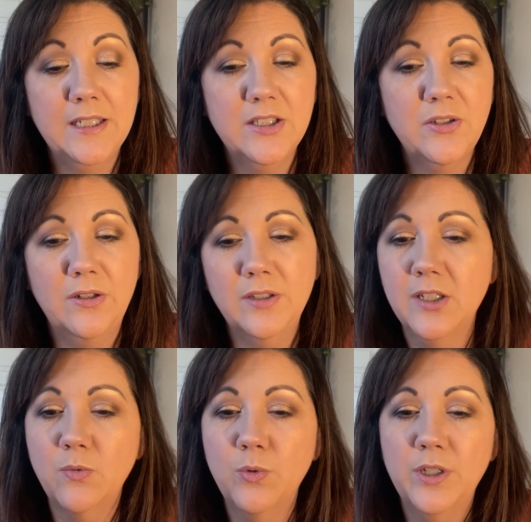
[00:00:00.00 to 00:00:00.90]
so I don't need
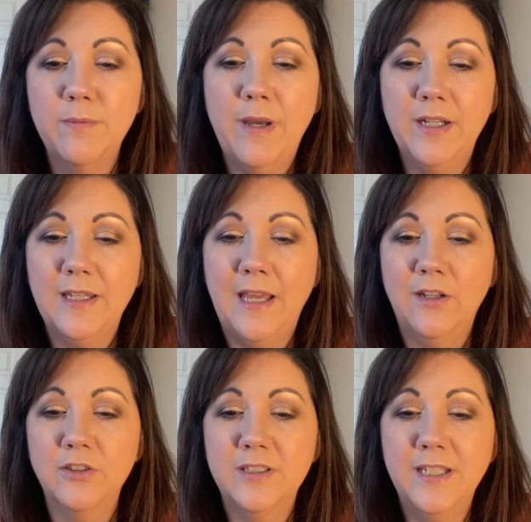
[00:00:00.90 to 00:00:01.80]
to worry about that.
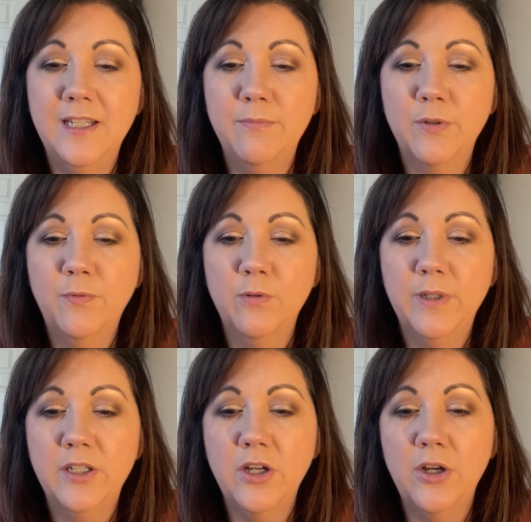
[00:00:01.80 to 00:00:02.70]
I'll just eat before we
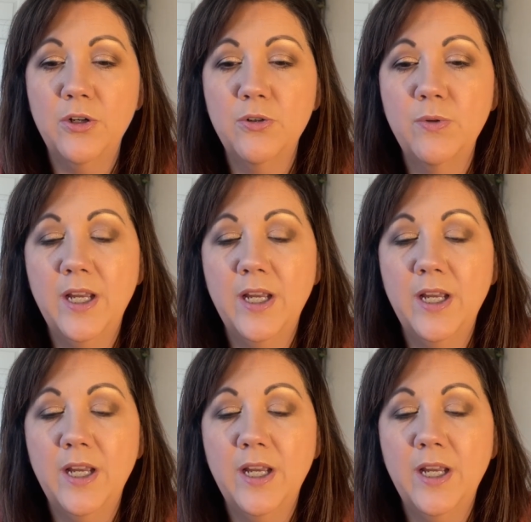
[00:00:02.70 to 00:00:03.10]
go.